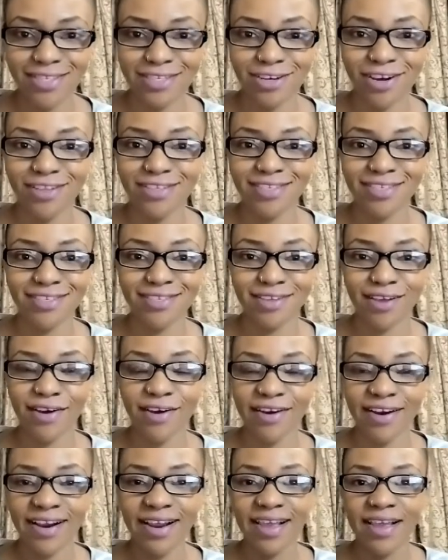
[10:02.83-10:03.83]
chances
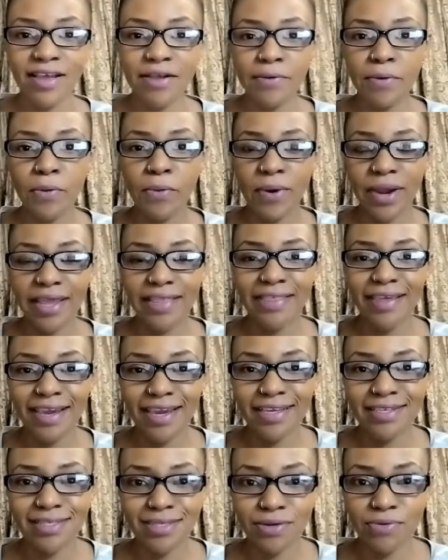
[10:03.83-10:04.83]
are where there
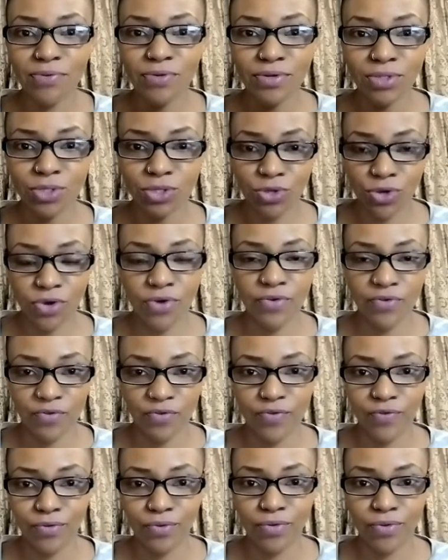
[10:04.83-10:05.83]
is a
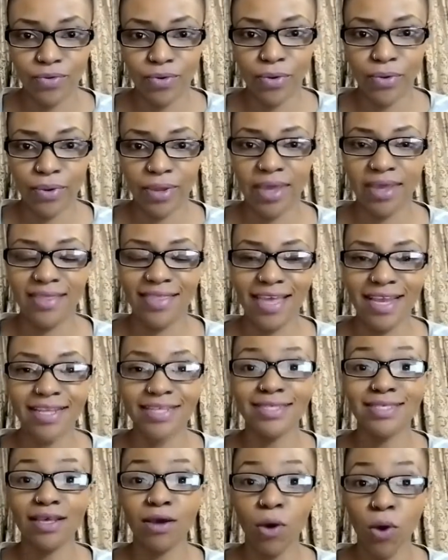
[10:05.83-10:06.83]
reserve, okay, that
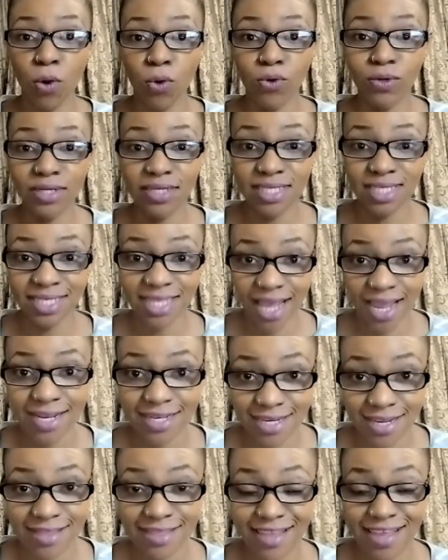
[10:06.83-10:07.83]
is a holy site,
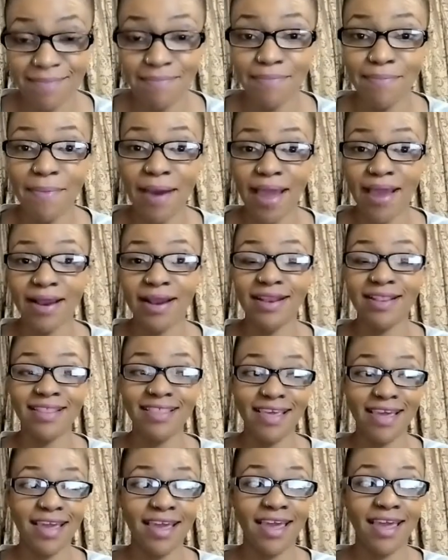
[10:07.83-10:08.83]
and that might
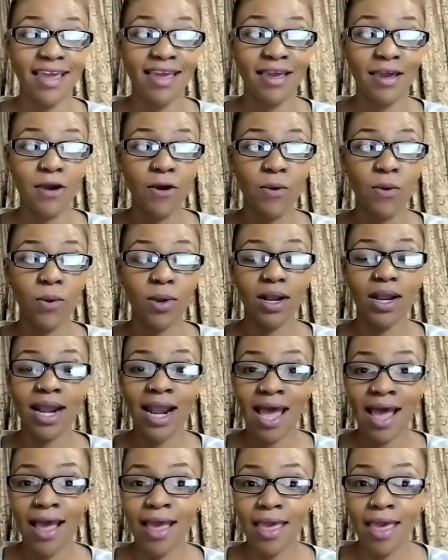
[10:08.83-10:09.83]
there will
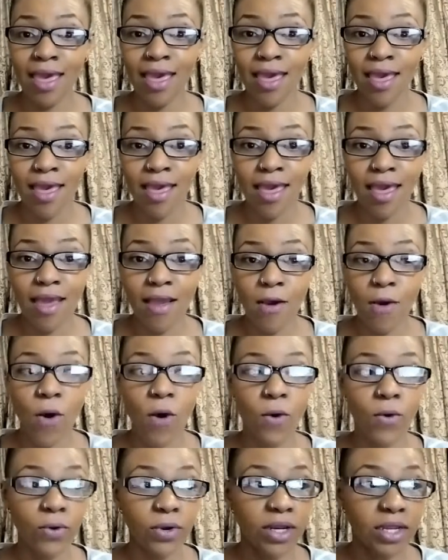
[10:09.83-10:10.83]
lie a
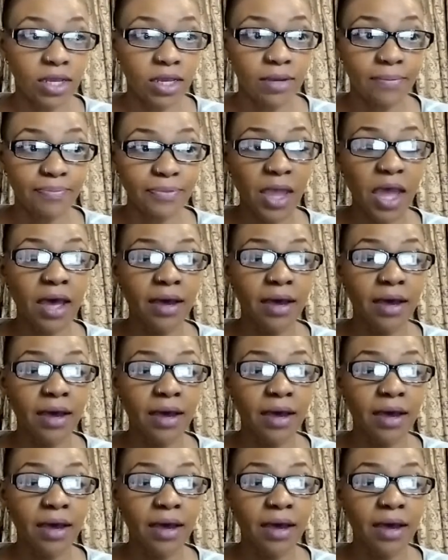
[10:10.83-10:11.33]
holy,